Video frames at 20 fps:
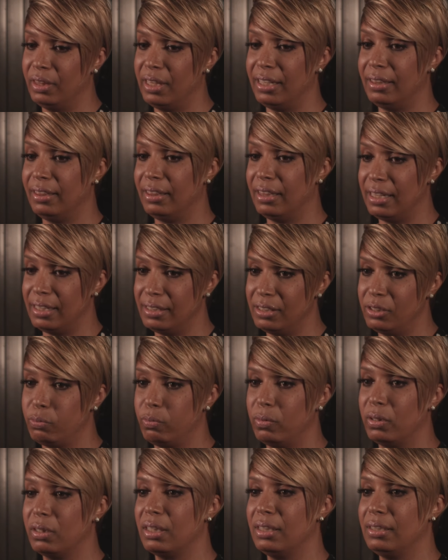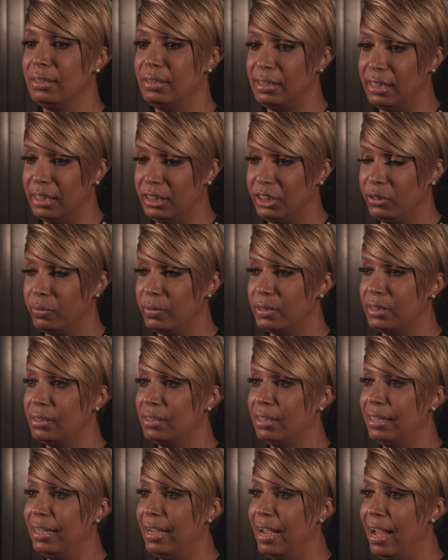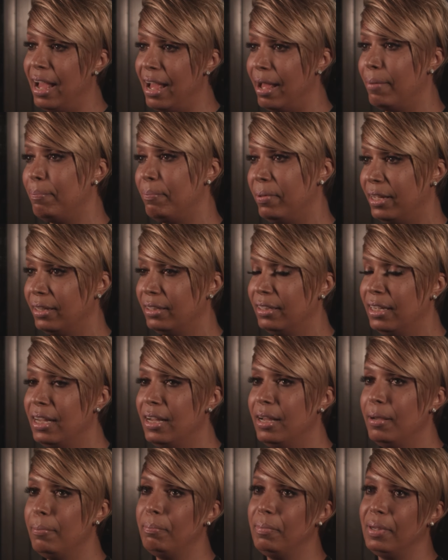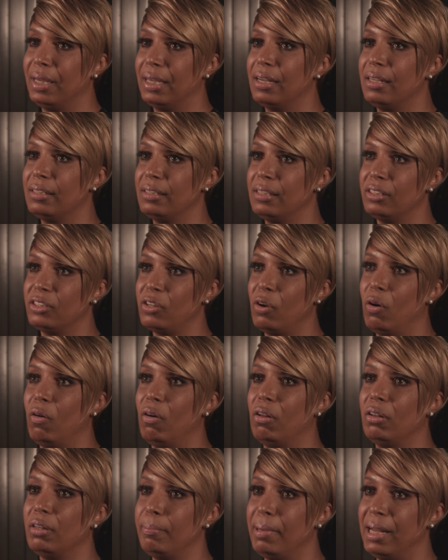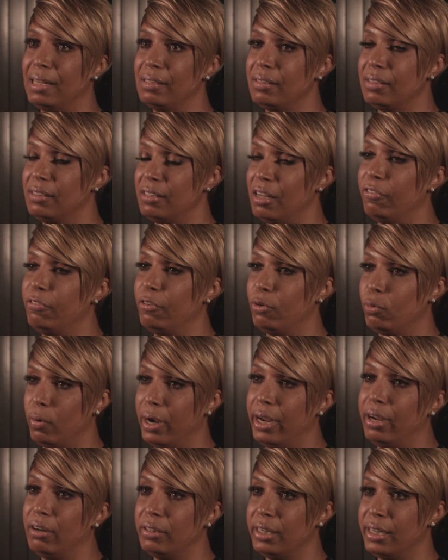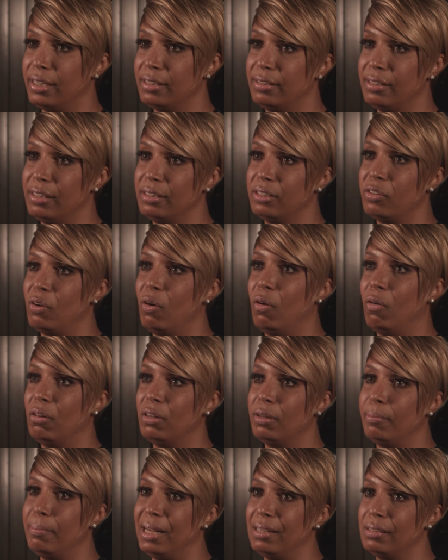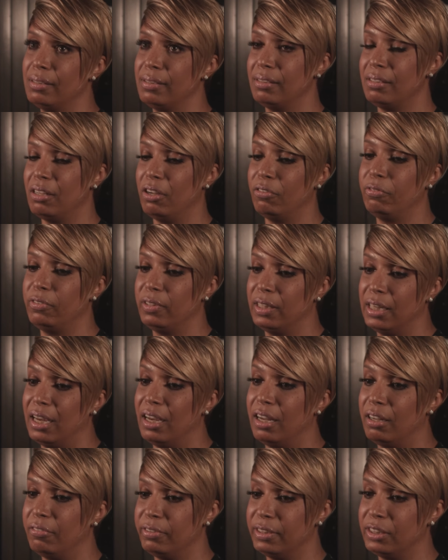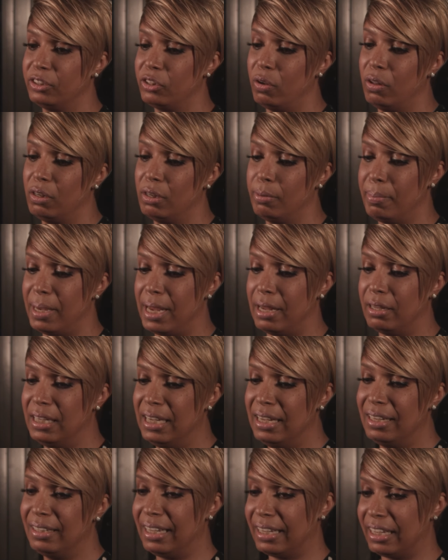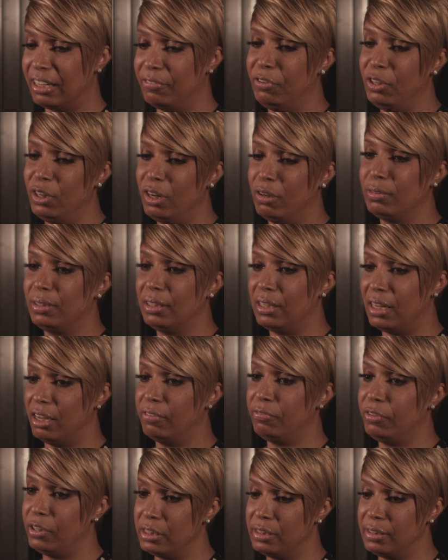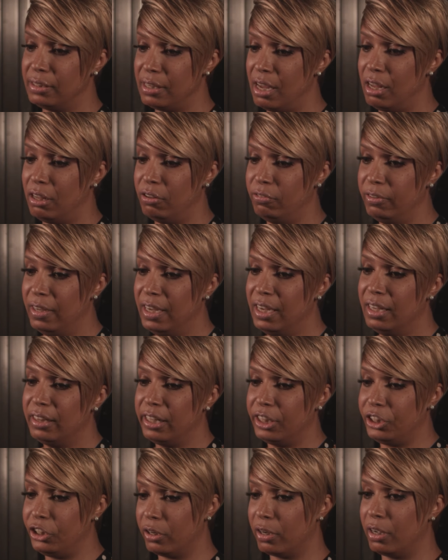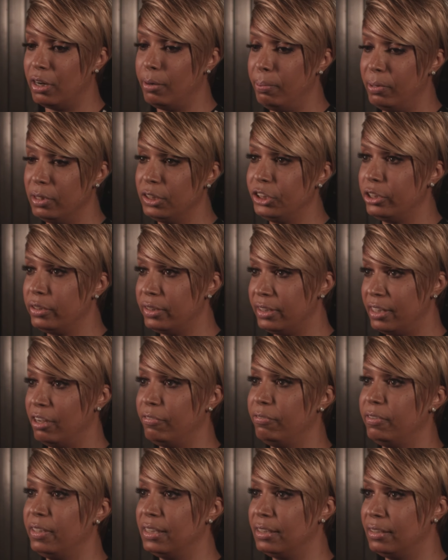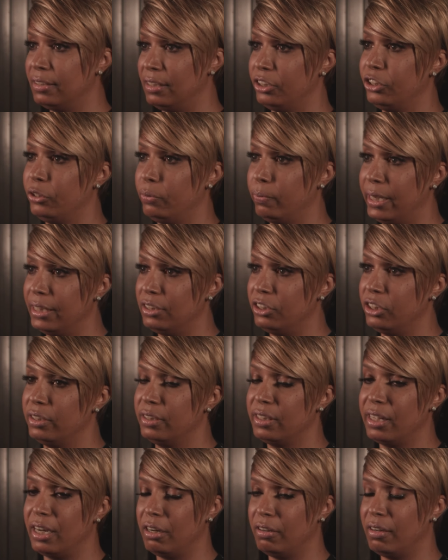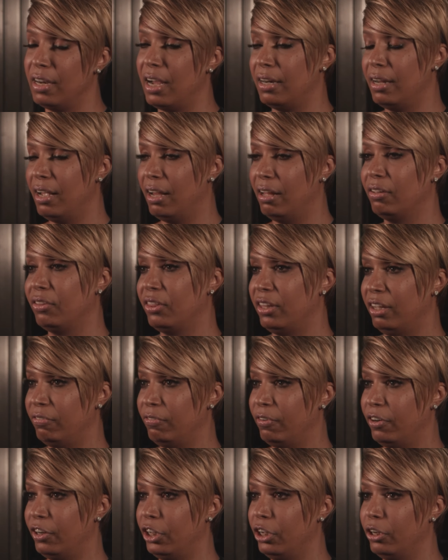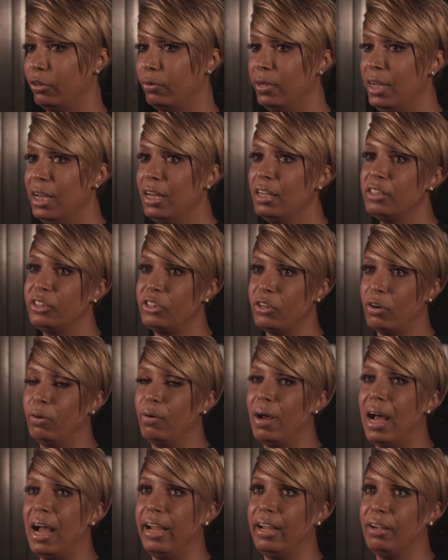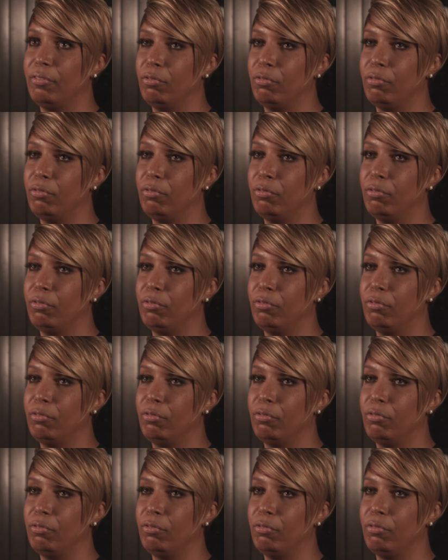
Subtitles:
then this will continuously happen, because it's all about self-awareness. It's all about self-love. It's all about, like, if you don't love yourself, then you're going to put yourself into situations that are not healthy for you. So I